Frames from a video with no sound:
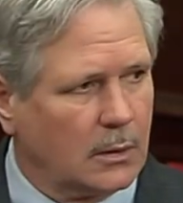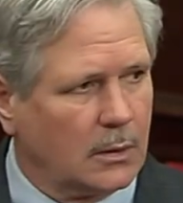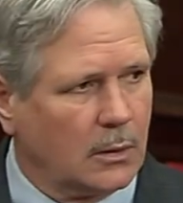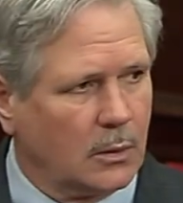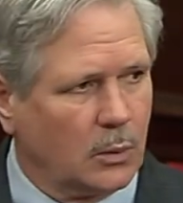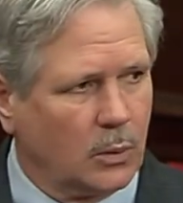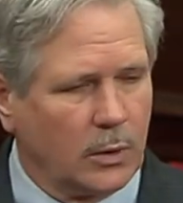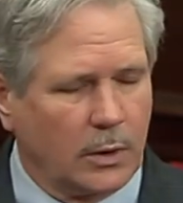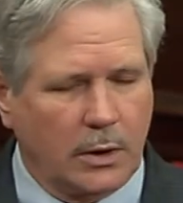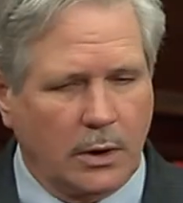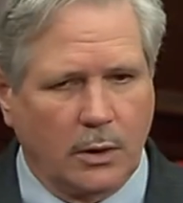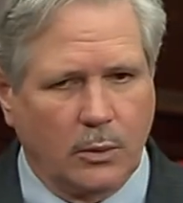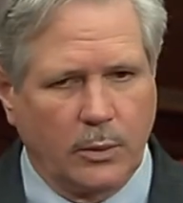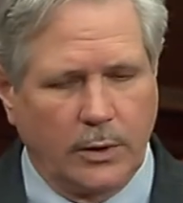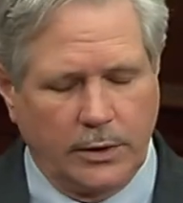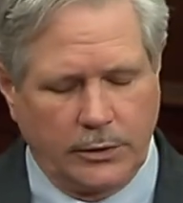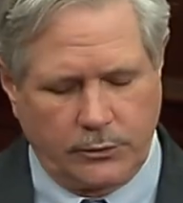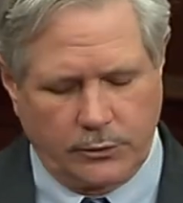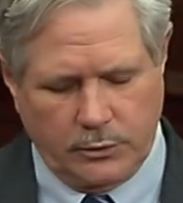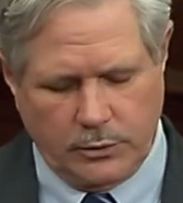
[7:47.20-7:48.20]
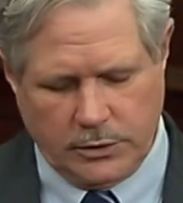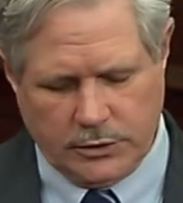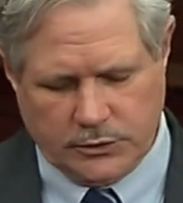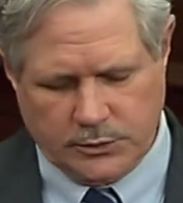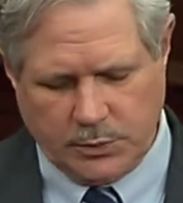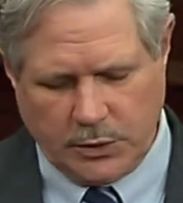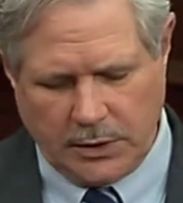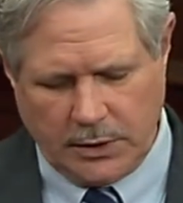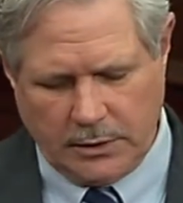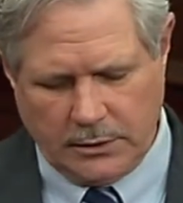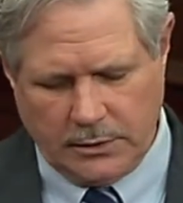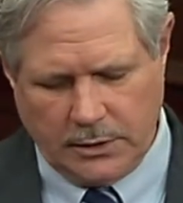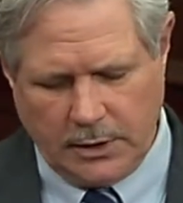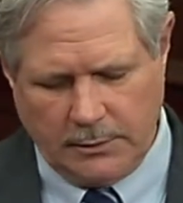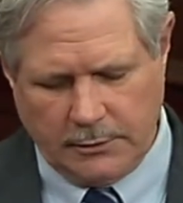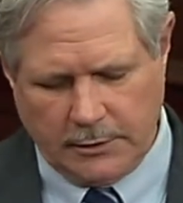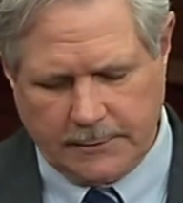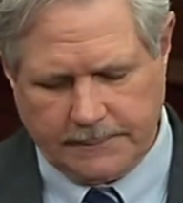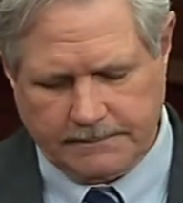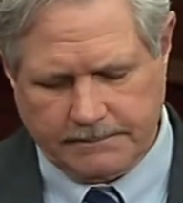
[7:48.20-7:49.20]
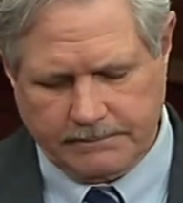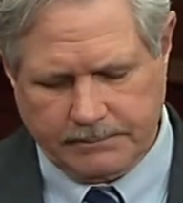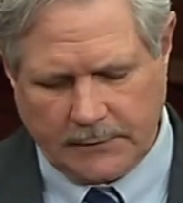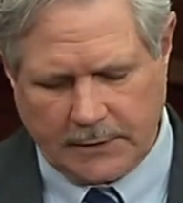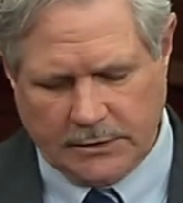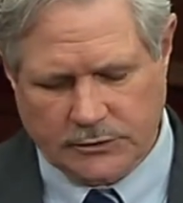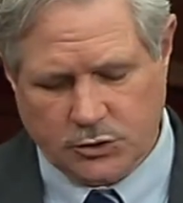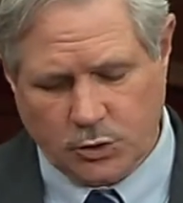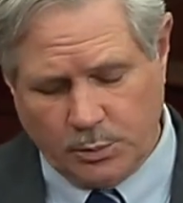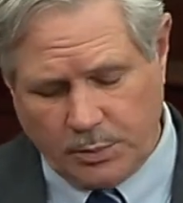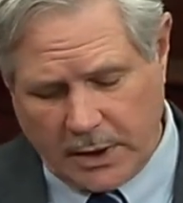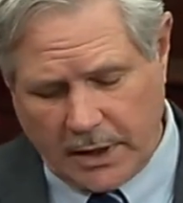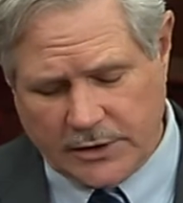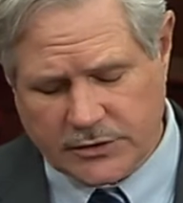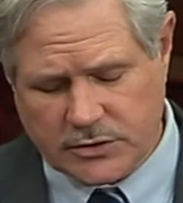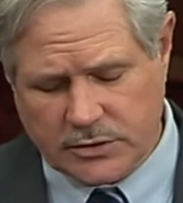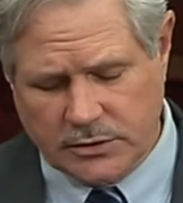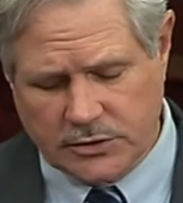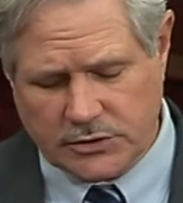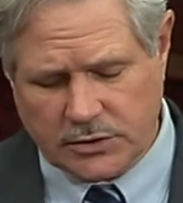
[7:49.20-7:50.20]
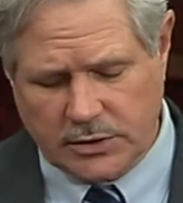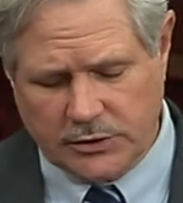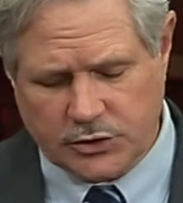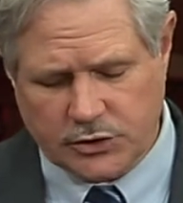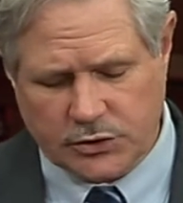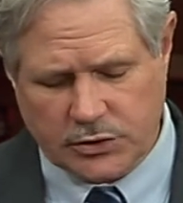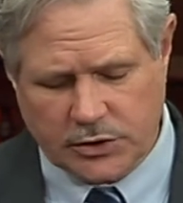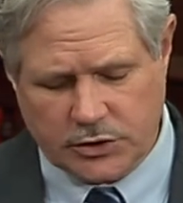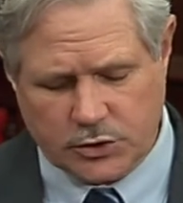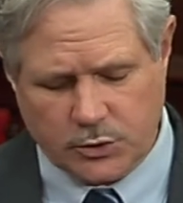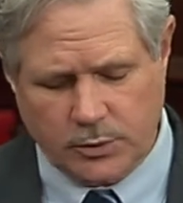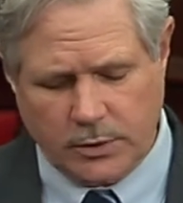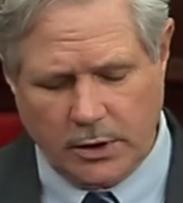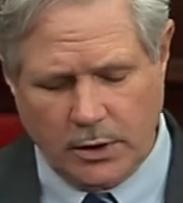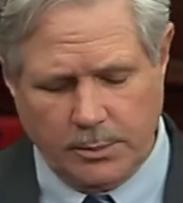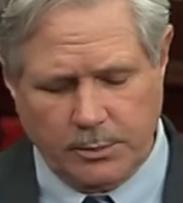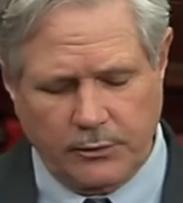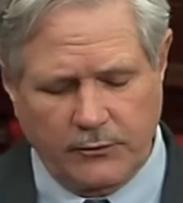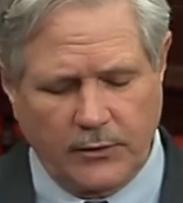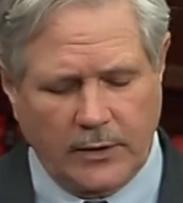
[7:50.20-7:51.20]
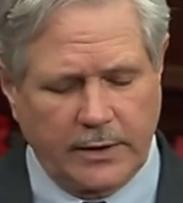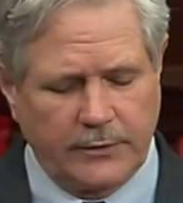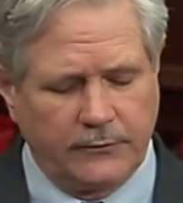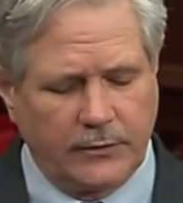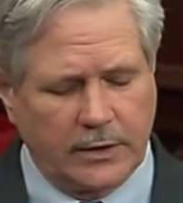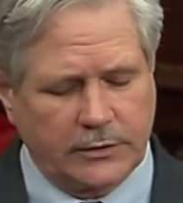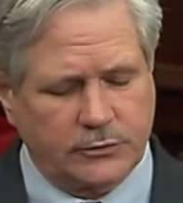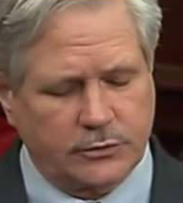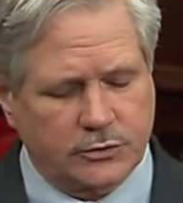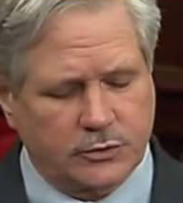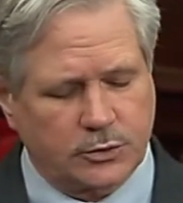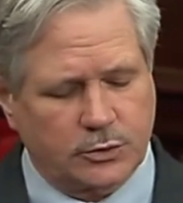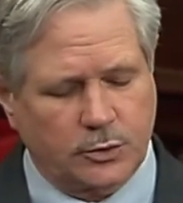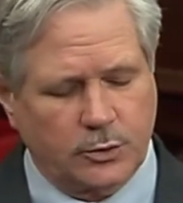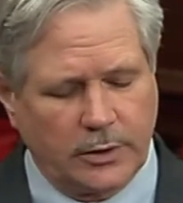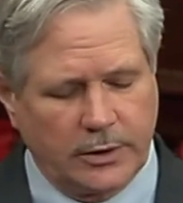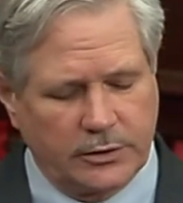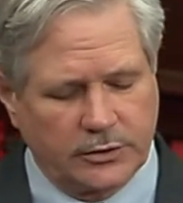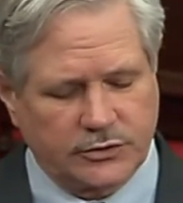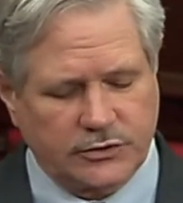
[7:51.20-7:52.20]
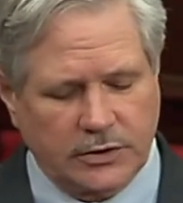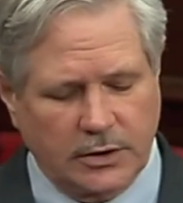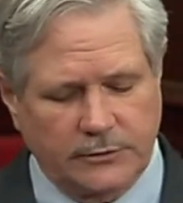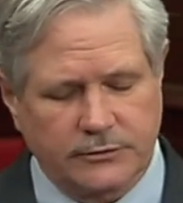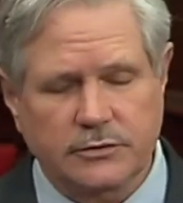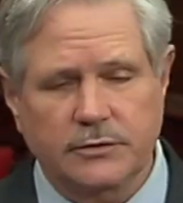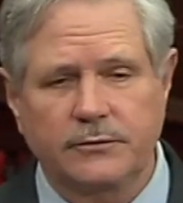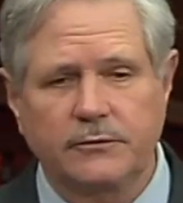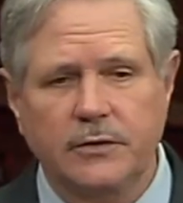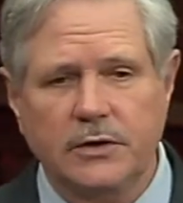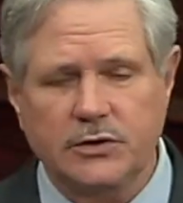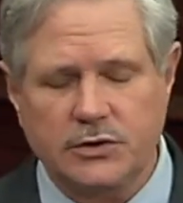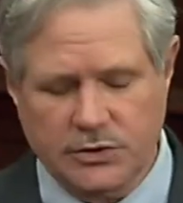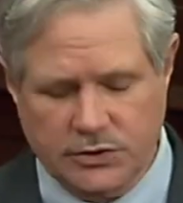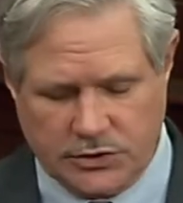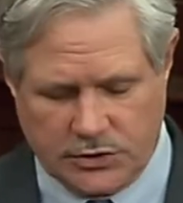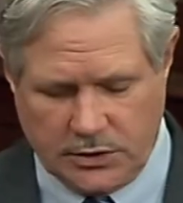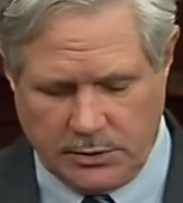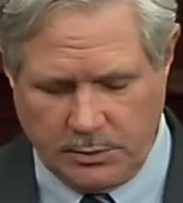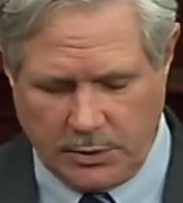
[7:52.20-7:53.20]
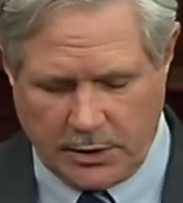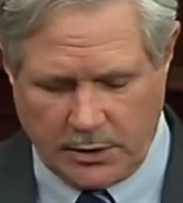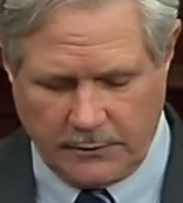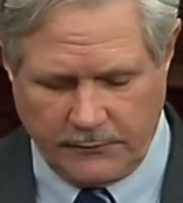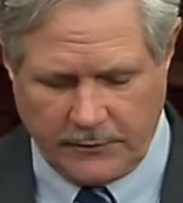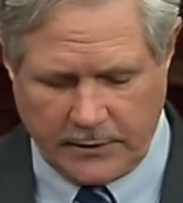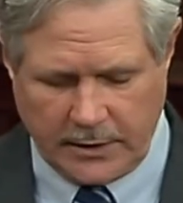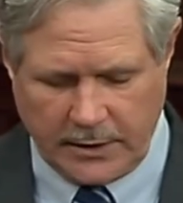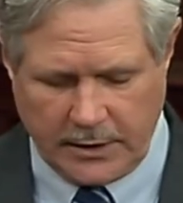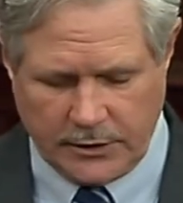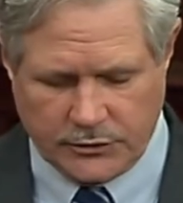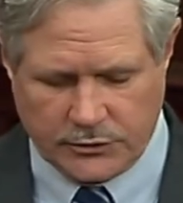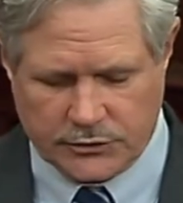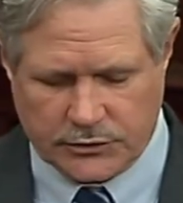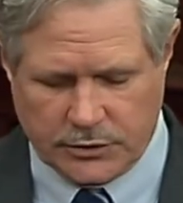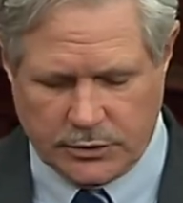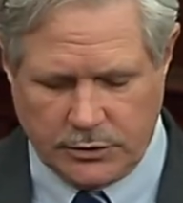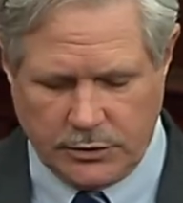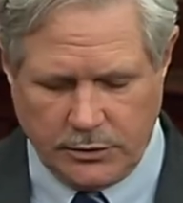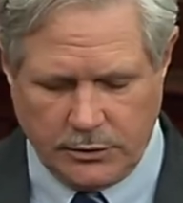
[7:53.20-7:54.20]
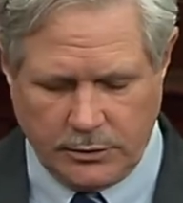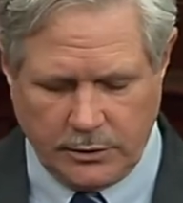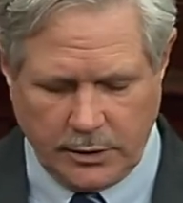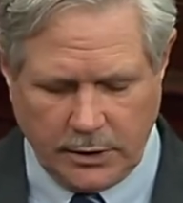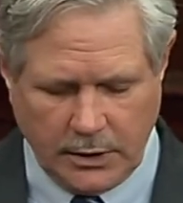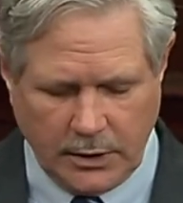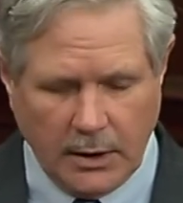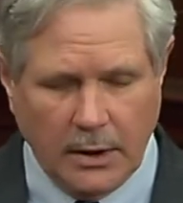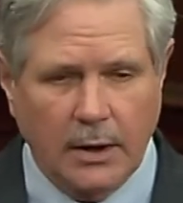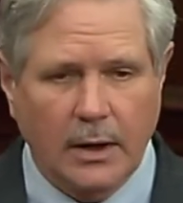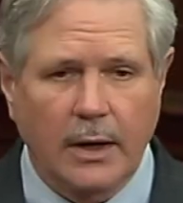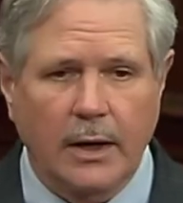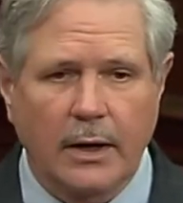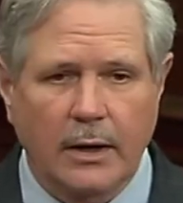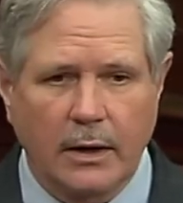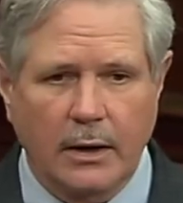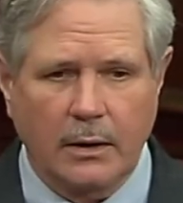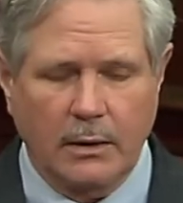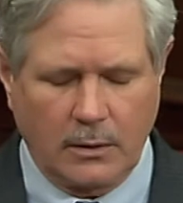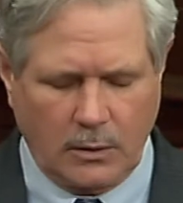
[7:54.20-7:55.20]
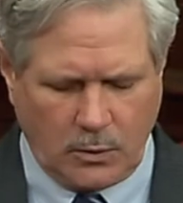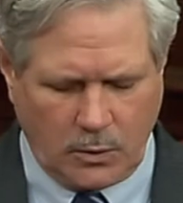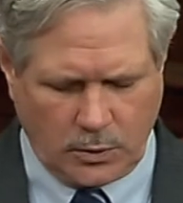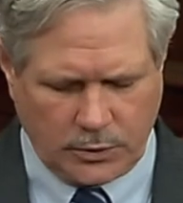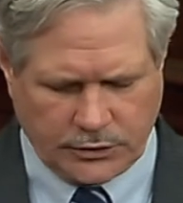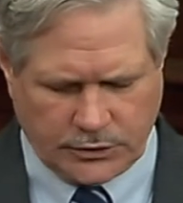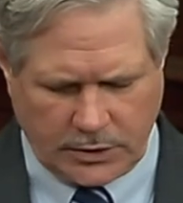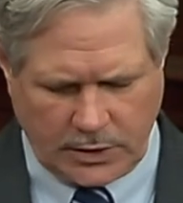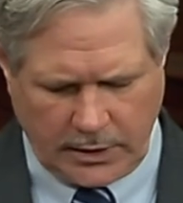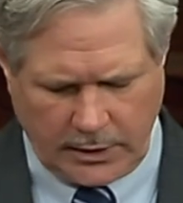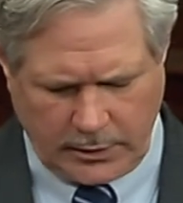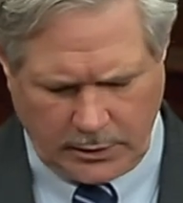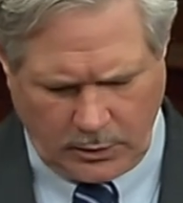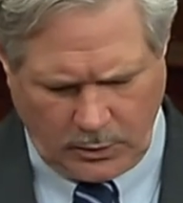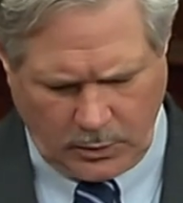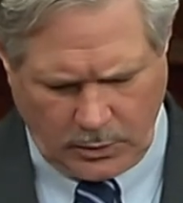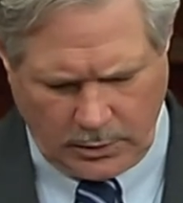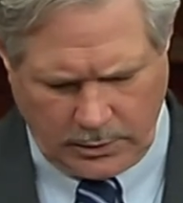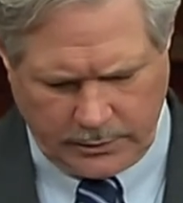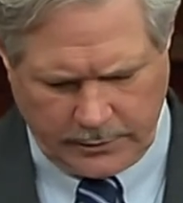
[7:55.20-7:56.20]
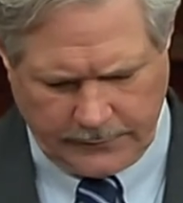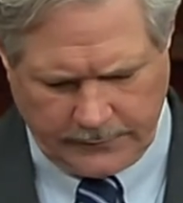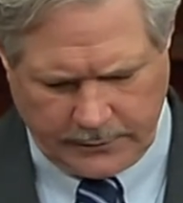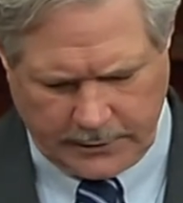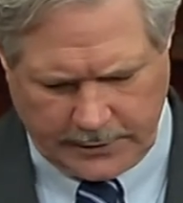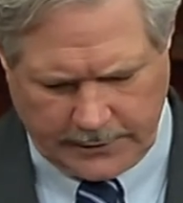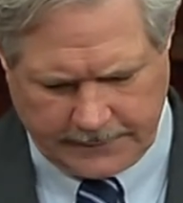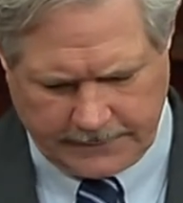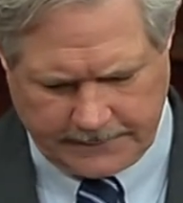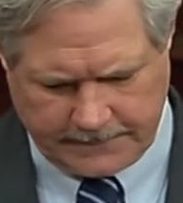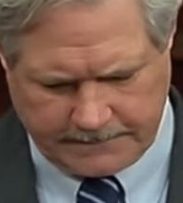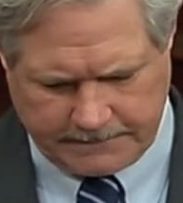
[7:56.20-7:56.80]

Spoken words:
work our way through this pandemic. And so passing this legislation would help provide veterans with greater self-sufficiency, better financial security, and of course a higher quality of life.